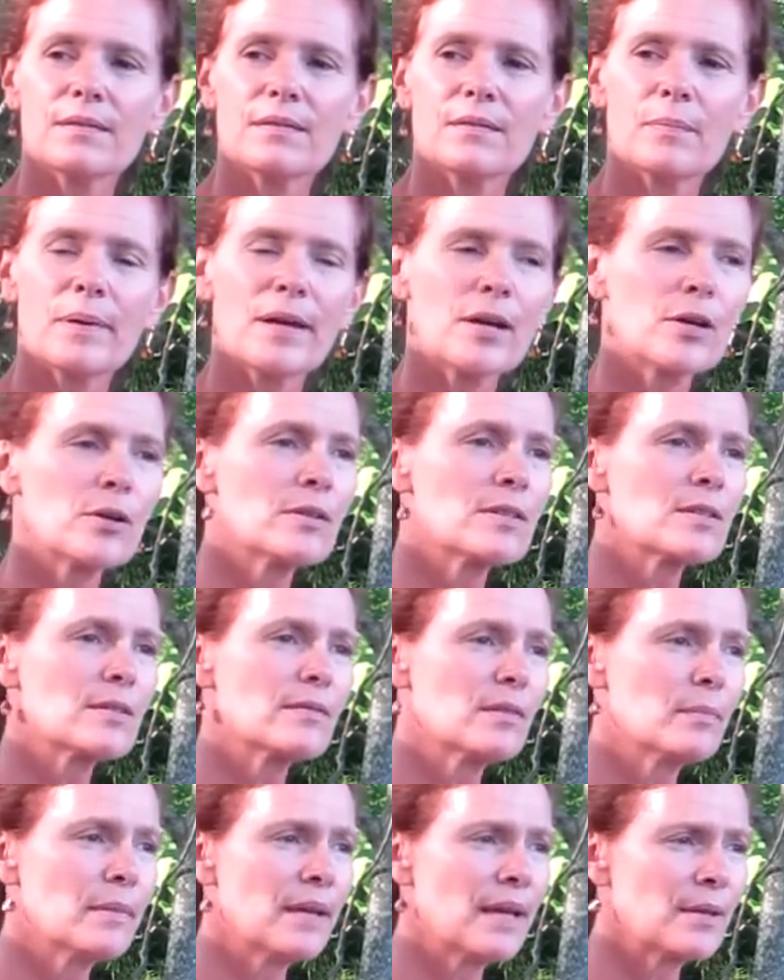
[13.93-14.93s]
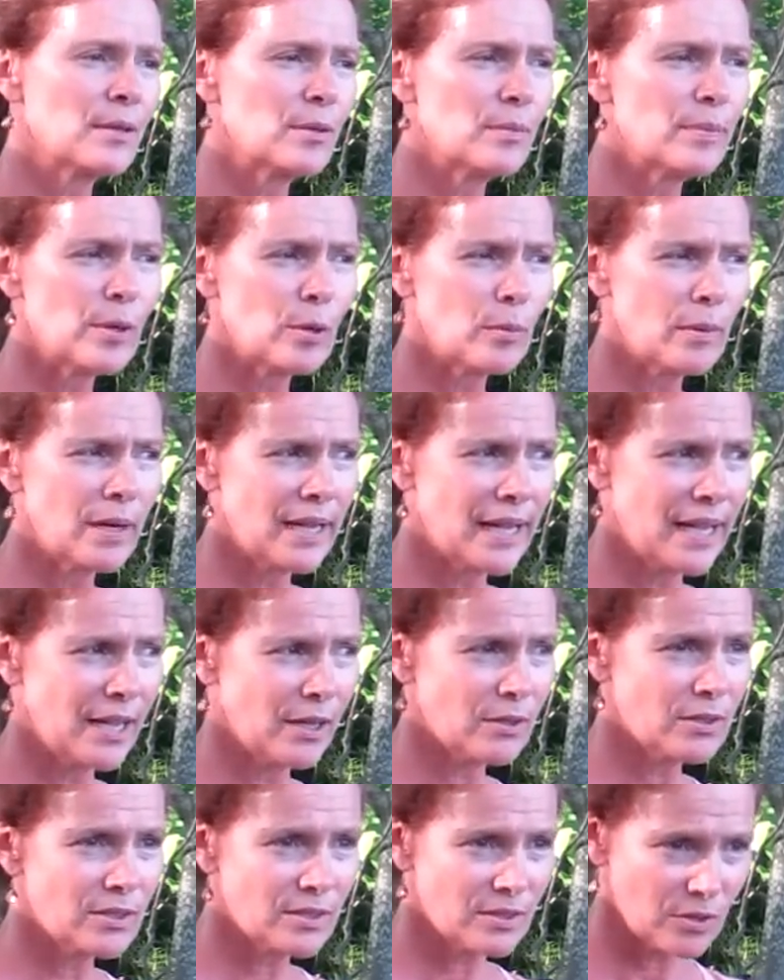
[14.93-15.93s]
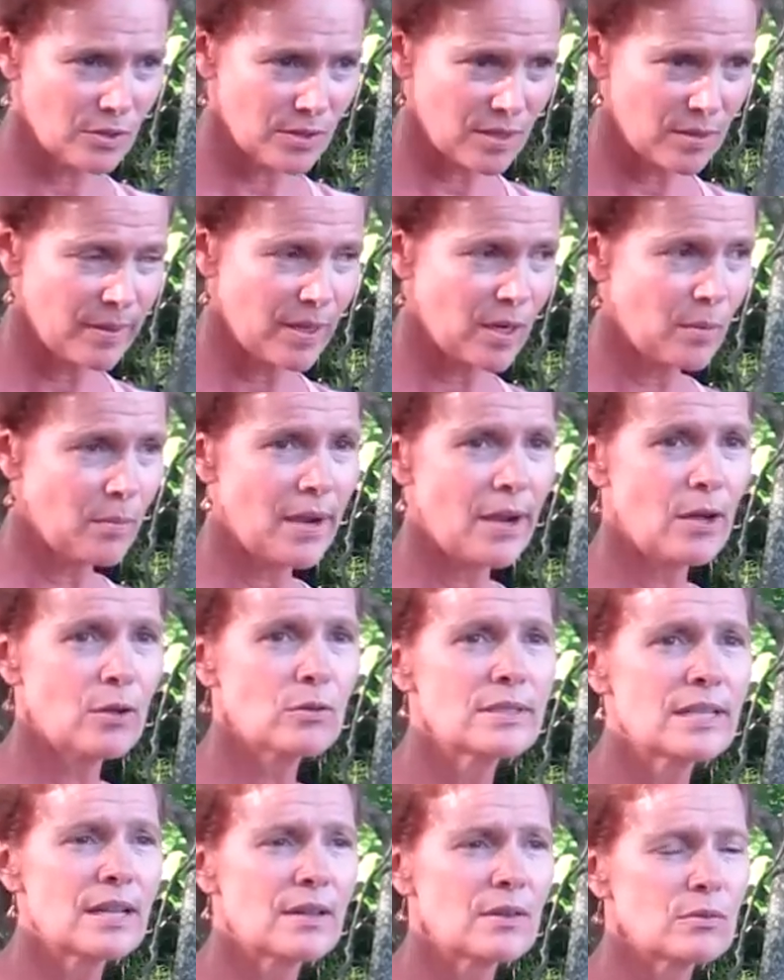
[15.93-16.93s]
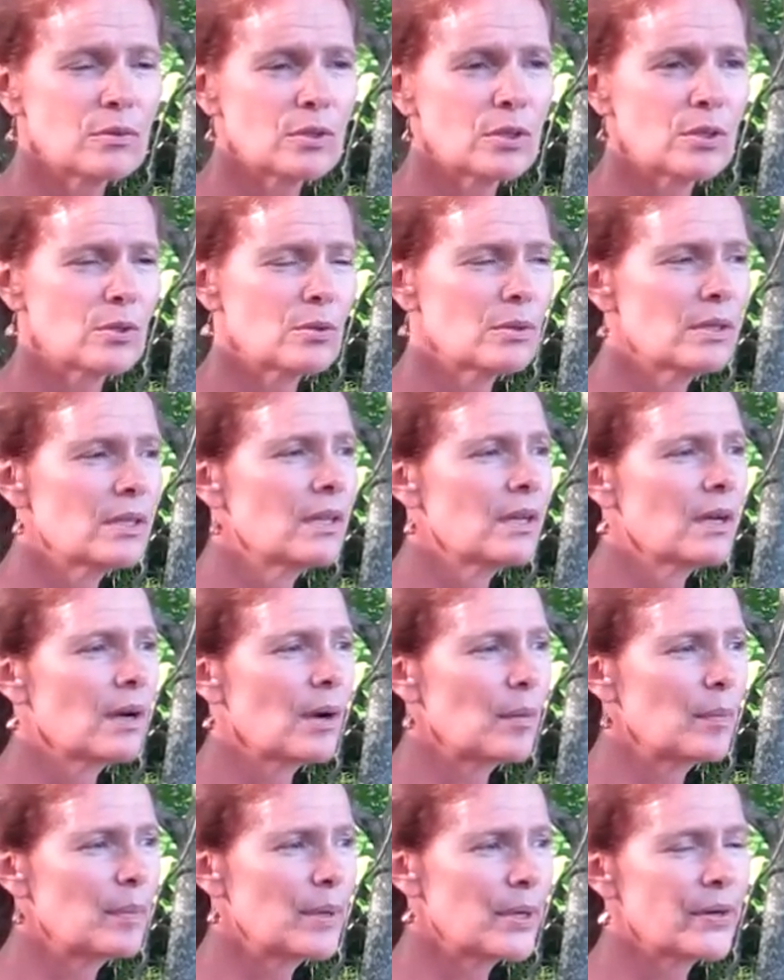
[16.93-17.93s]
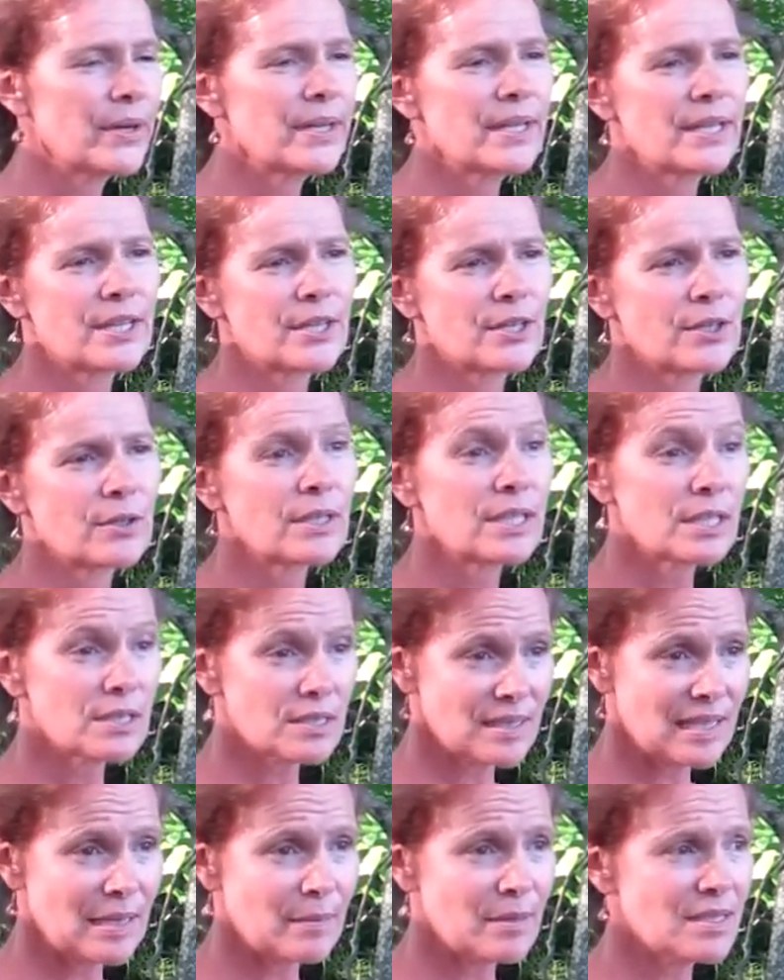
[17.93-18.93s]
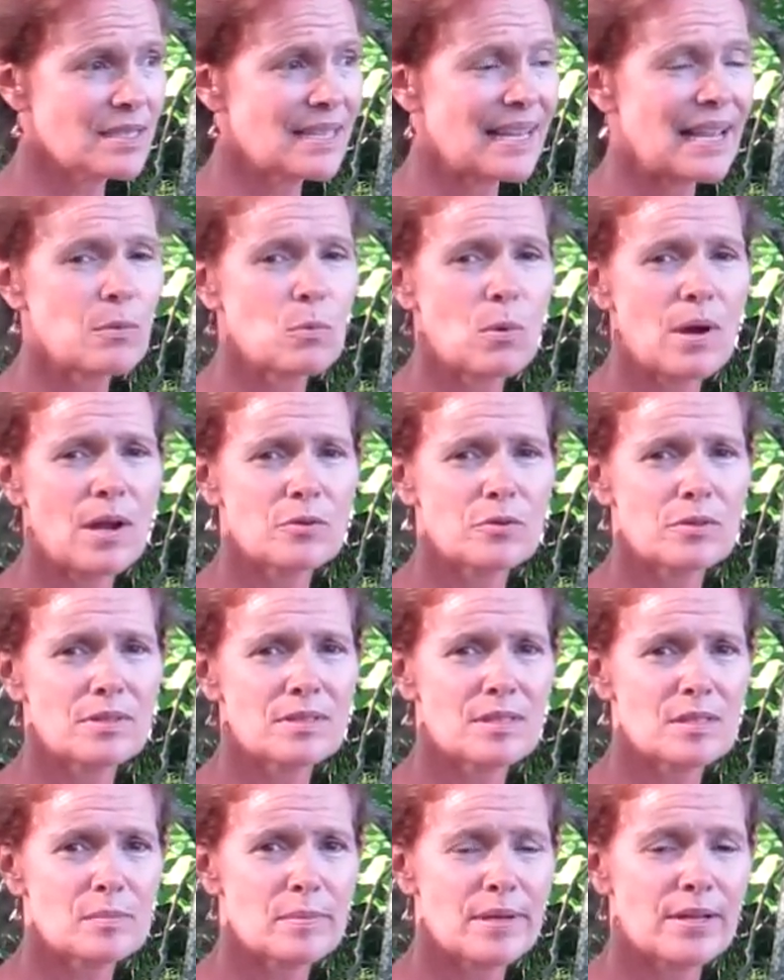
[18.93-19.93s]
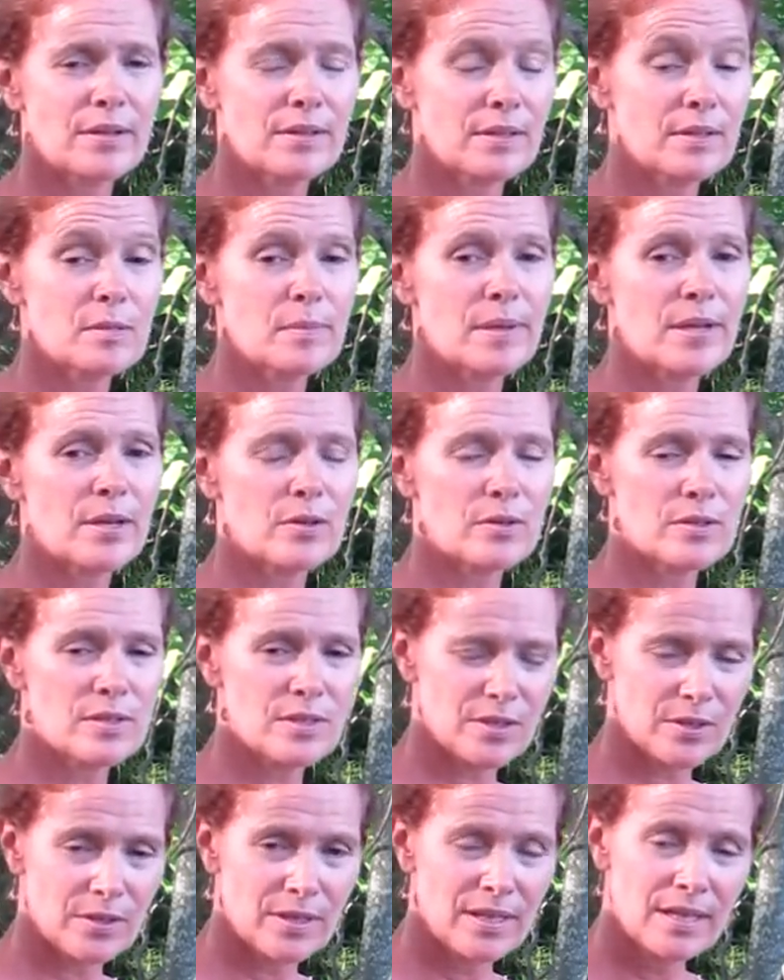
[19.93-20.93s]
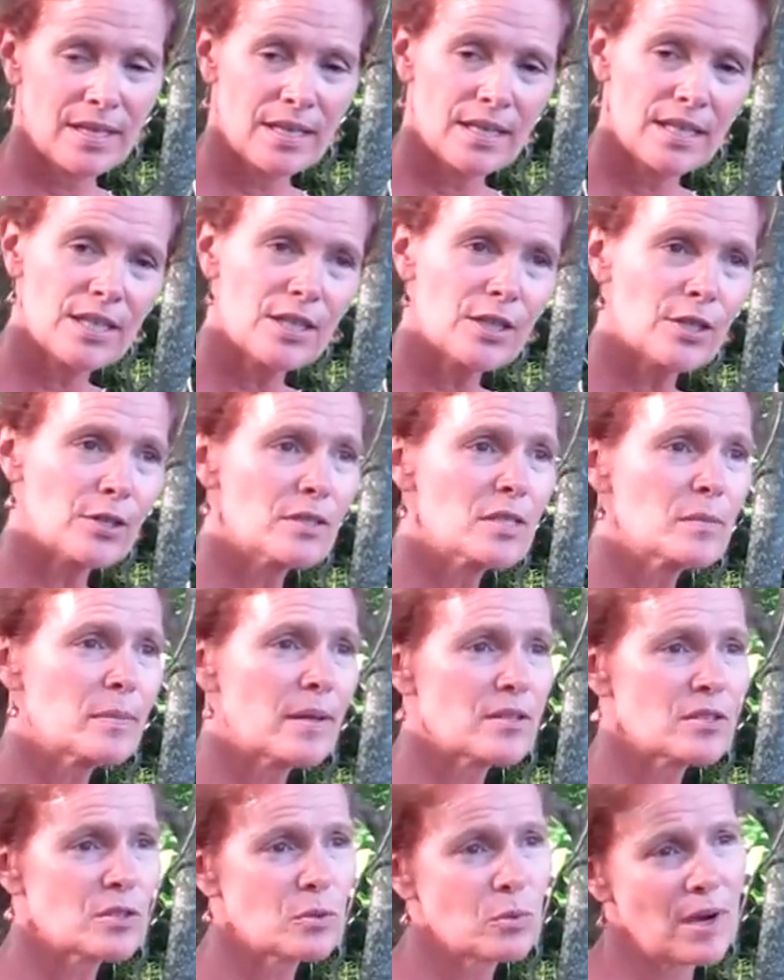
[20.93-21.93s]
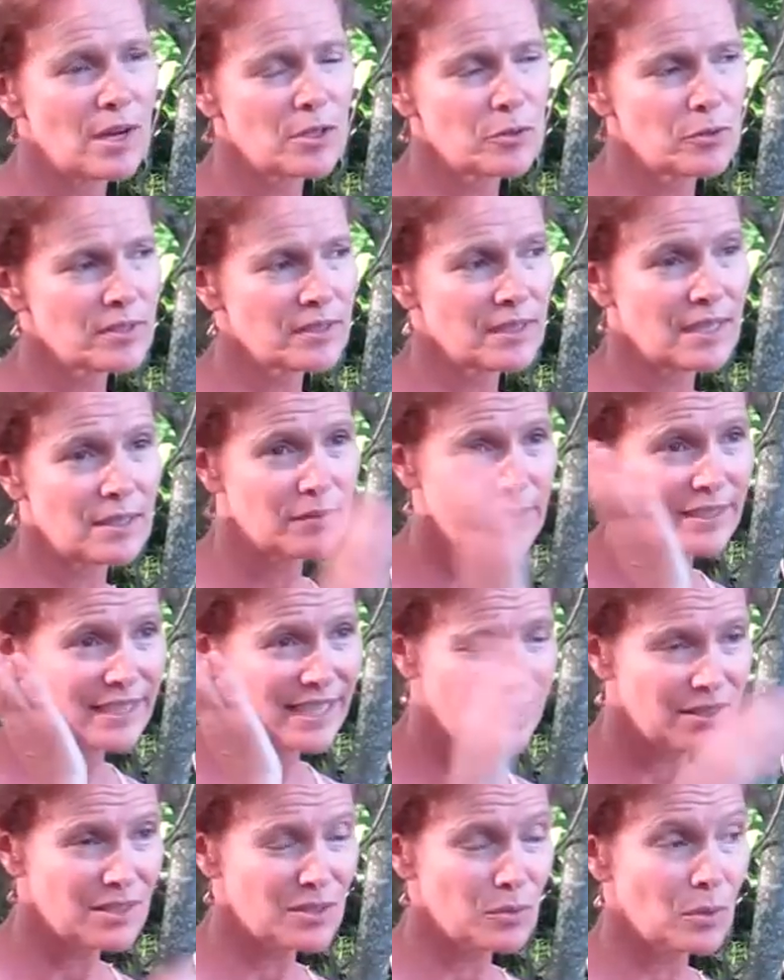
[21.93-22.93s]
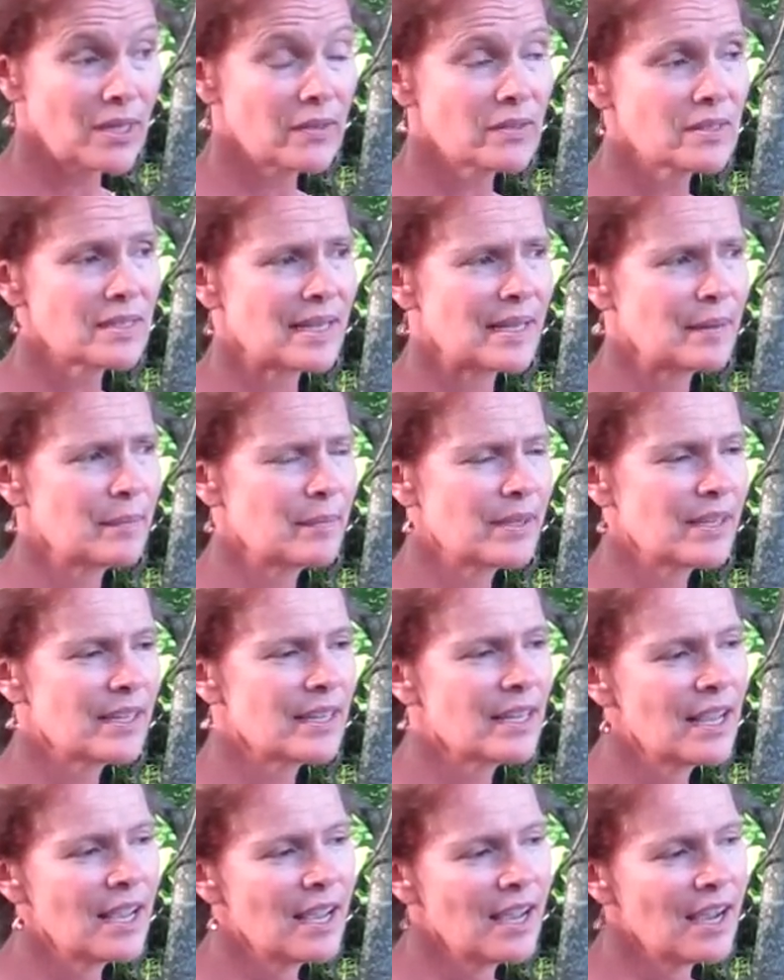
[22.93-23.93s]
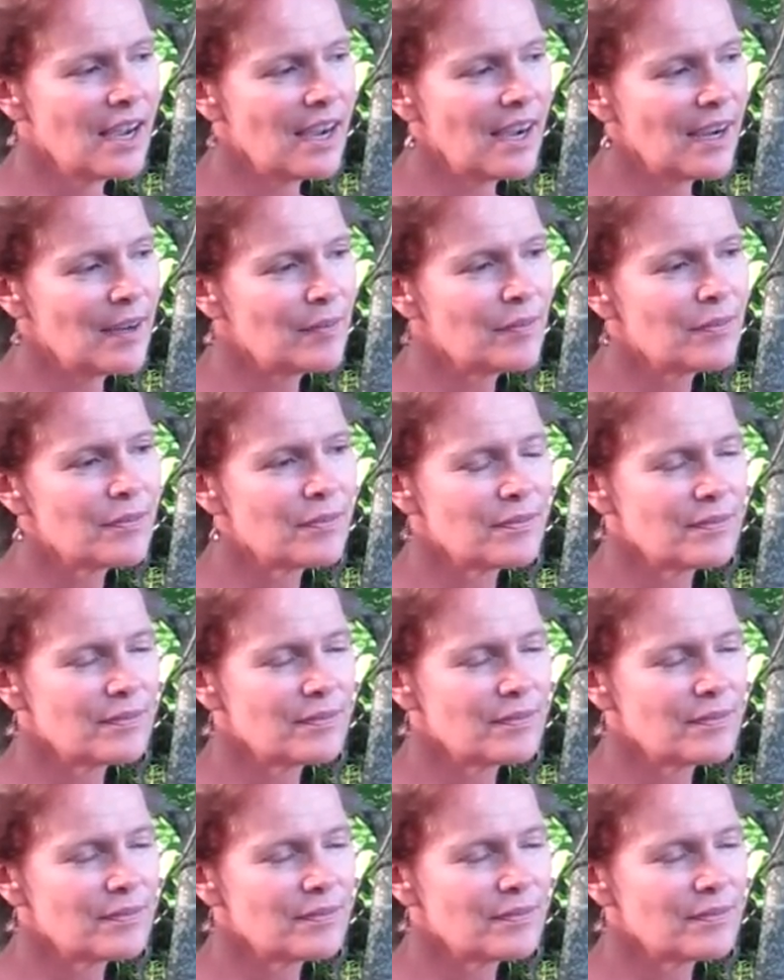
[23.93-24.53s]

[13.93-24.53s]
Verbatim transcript: the parents of the man who built my house just about a mile down the road are buried here. His name is Dan Watrous. His, pa his parents are here, Spencer Watrous, and I forget his wife's name, but I've,